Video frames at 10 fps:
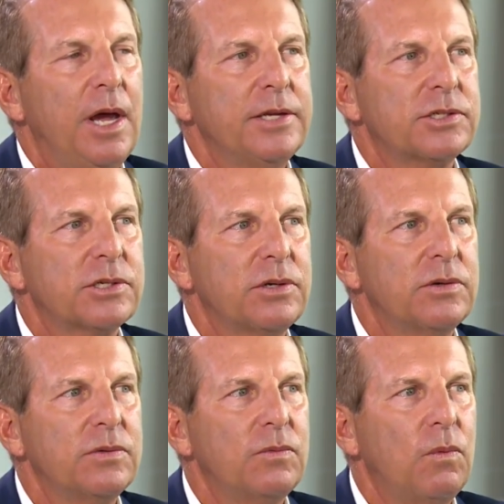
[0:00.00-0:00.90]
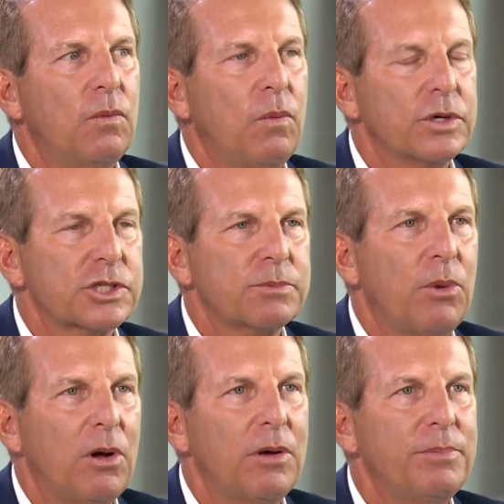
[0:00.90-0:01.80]
And so we're
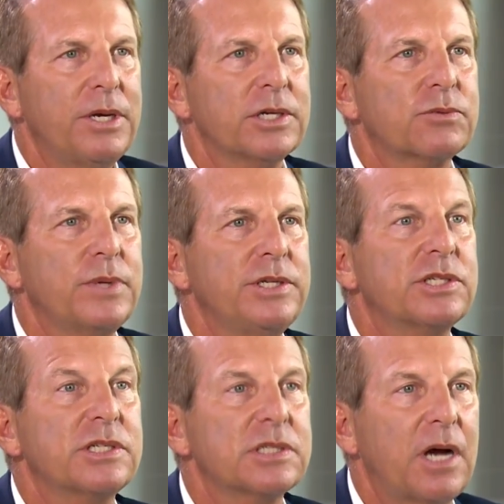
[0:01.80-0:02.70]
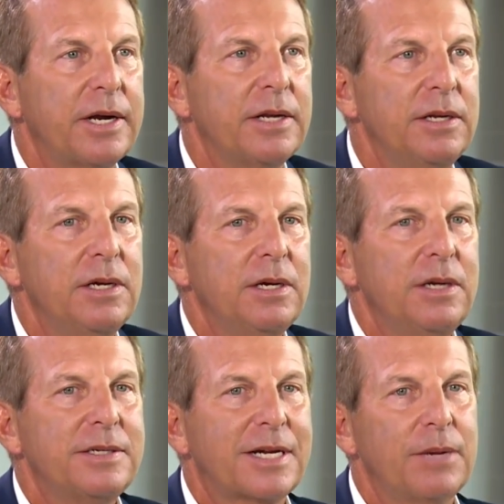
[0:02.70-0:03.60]
small because we decided
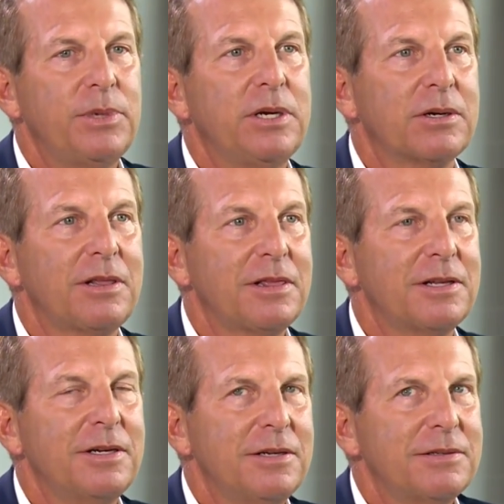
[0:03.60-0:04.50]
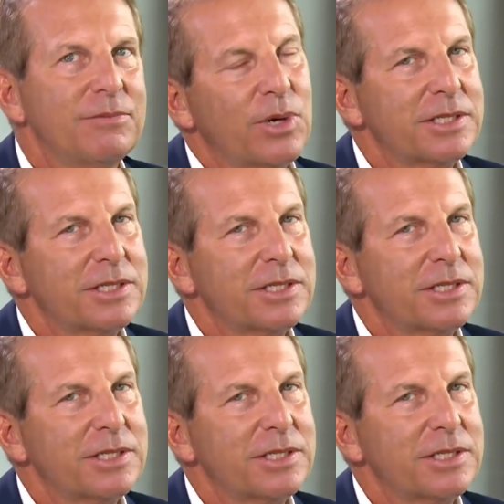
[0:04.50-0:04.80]
to come here, when